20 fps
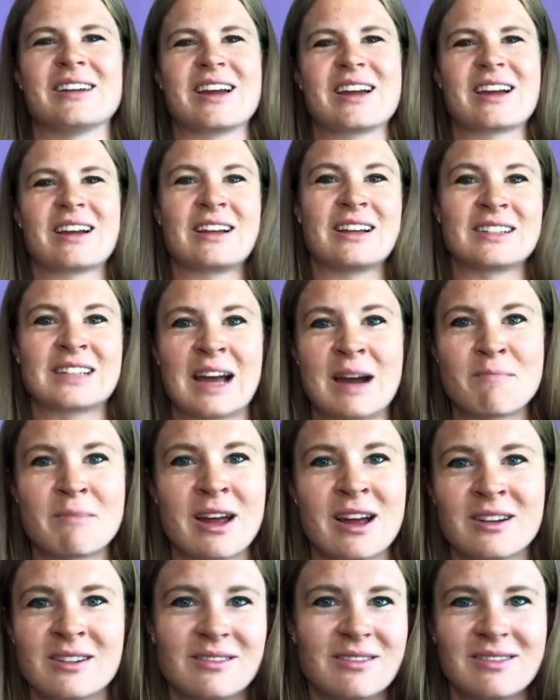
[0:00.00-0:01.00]
like, cause I'm
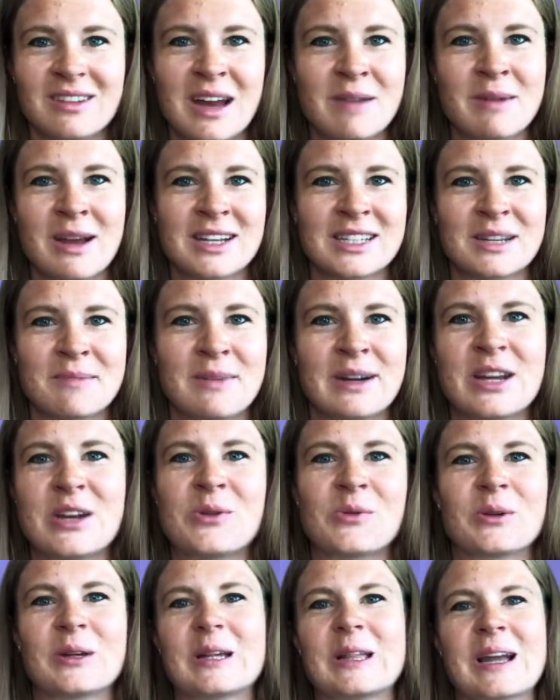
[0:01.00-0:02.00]
not somebody
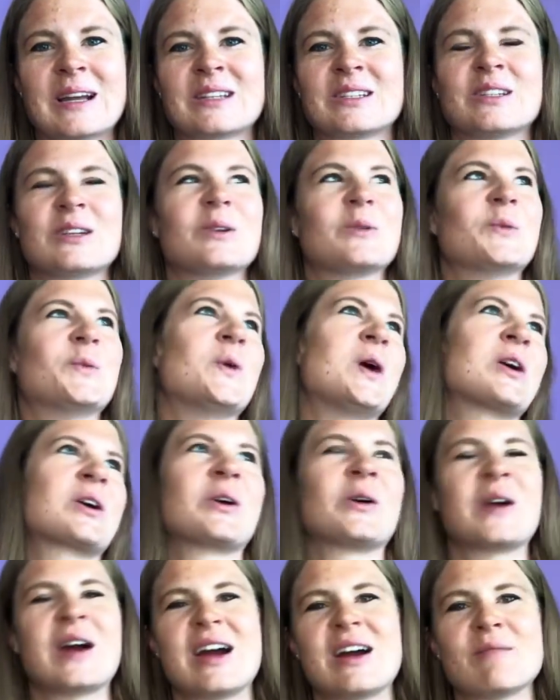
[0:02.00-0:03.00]
who really likes to walk
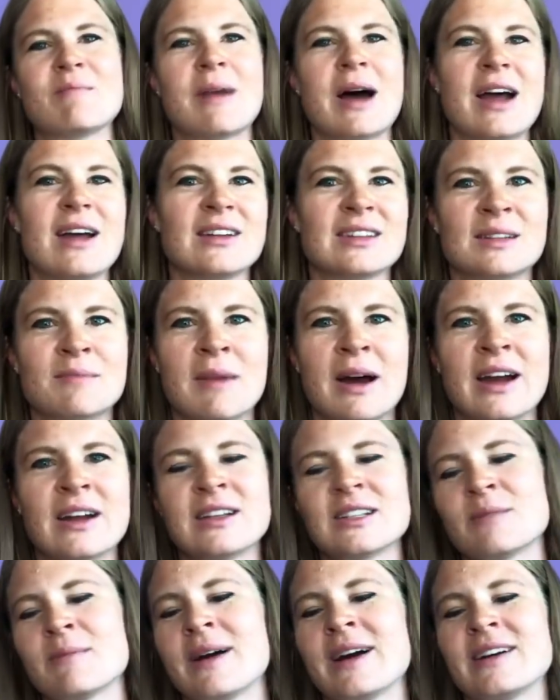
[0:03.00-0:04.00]
around miles and
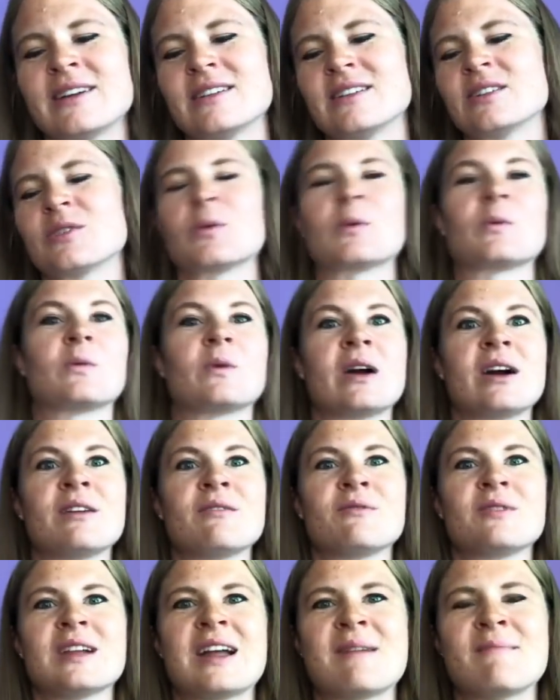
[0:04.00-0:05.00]
miles and miles, or run
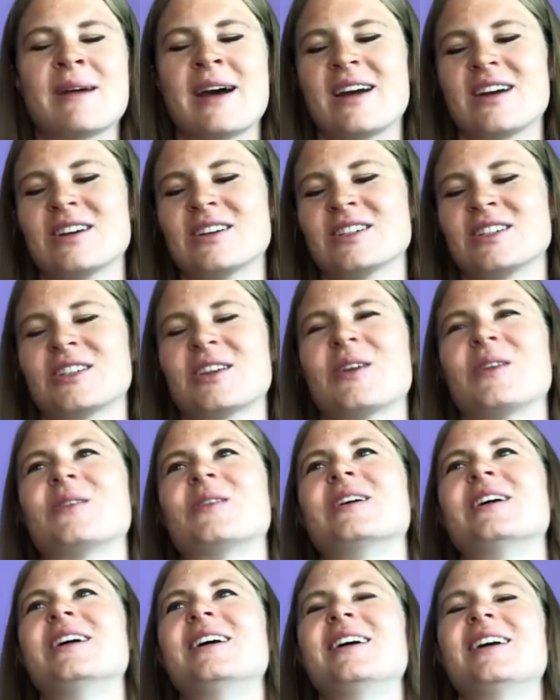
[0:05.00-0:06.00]
for that matter. So
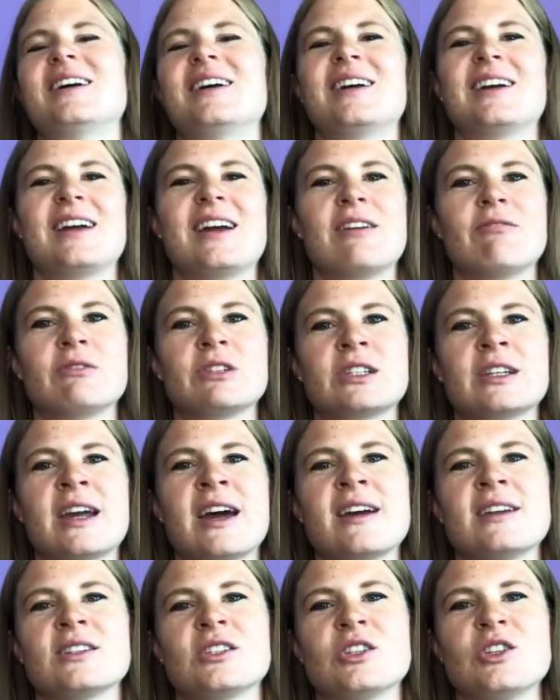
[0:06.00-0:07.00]
it was
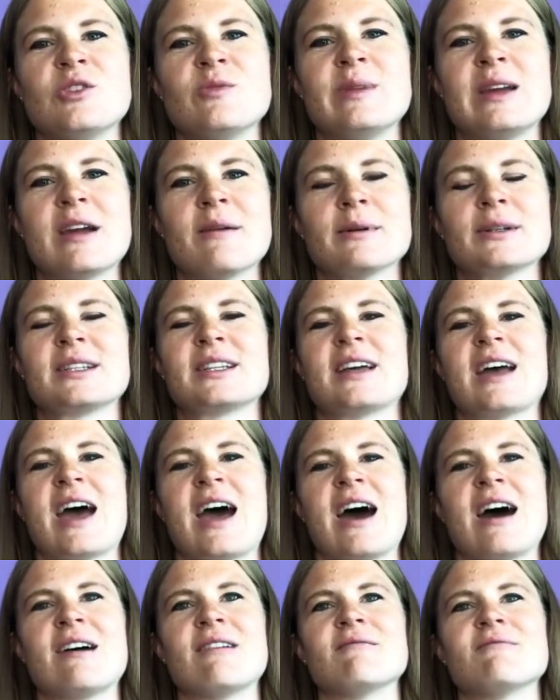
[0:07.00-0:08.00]
nice to be able to
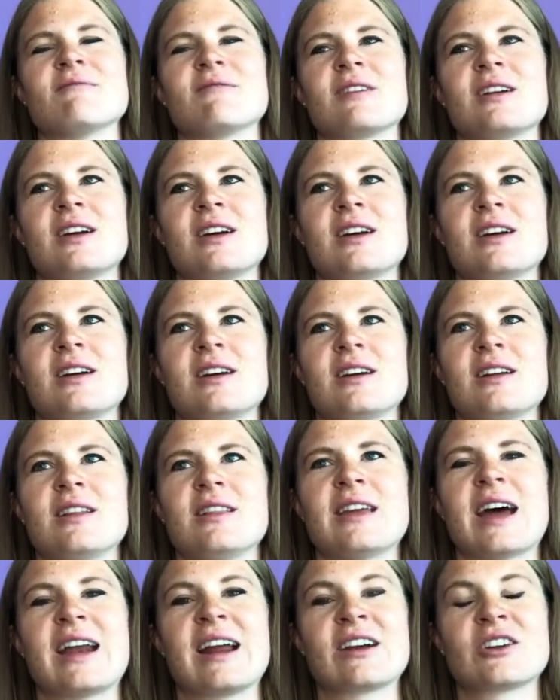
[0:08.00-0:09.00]
have
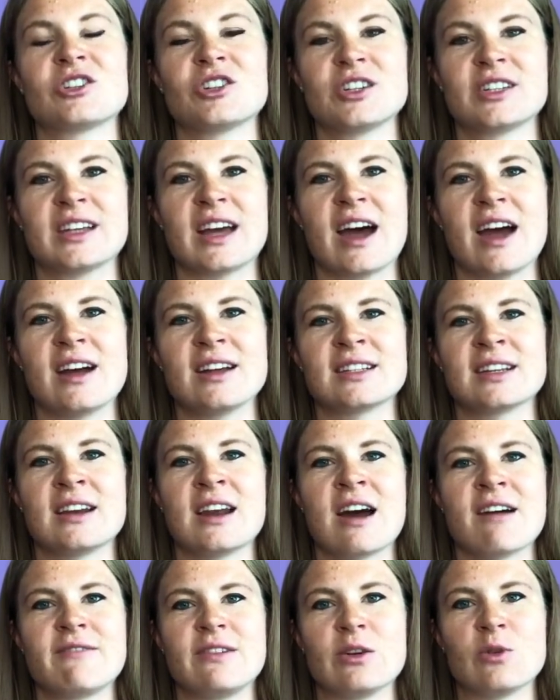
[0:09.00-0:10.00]
that exercise and
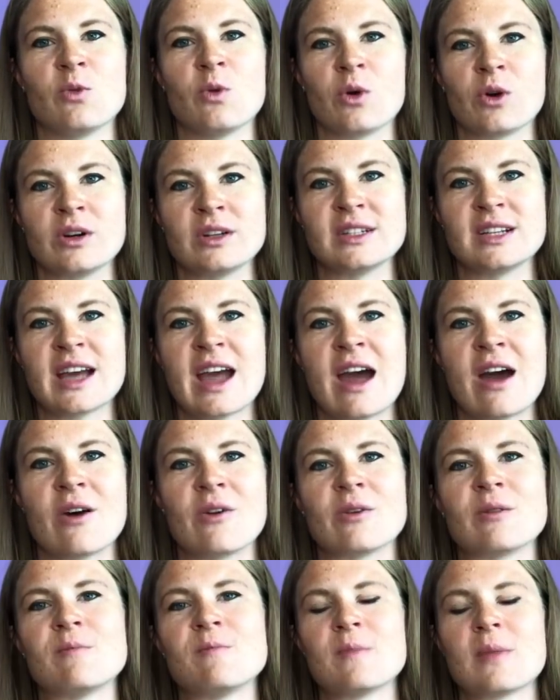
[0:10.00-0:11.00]
not feel worn
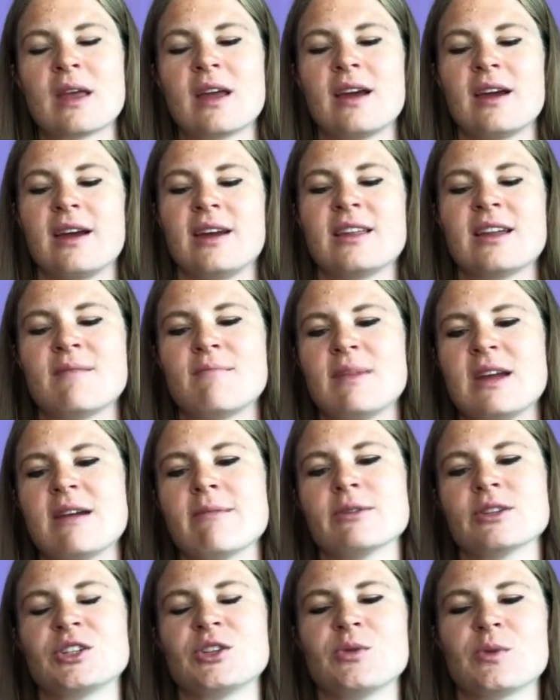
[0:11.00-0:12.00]
down, and then be
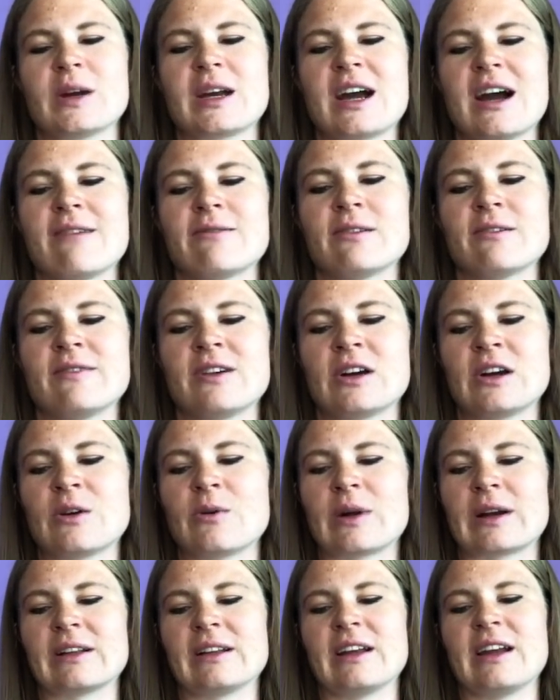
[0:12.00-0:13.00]
able to recover very
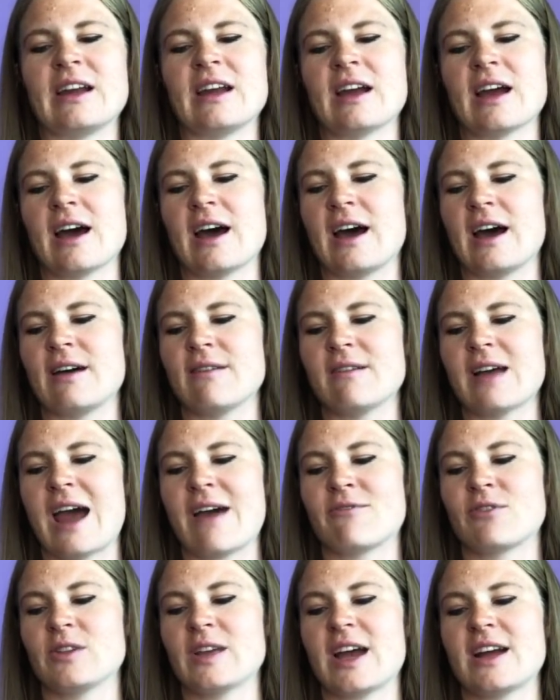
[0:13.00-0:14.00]
quickly
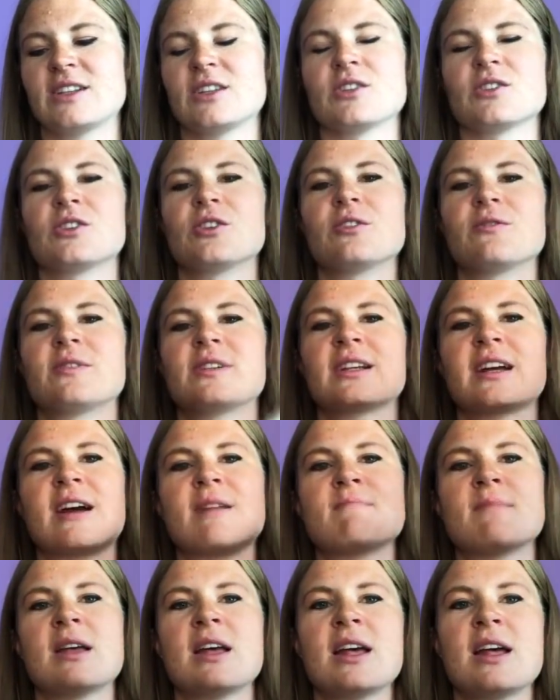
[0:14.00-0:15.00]
after that. So
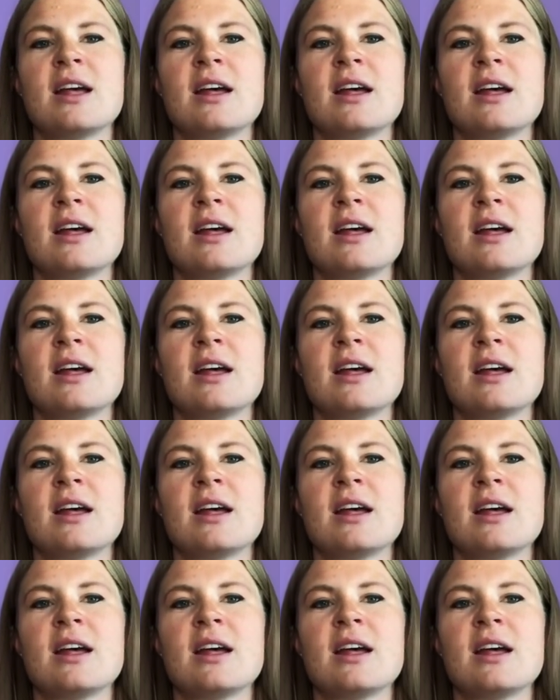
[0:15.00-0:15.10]
Sulfurzyme,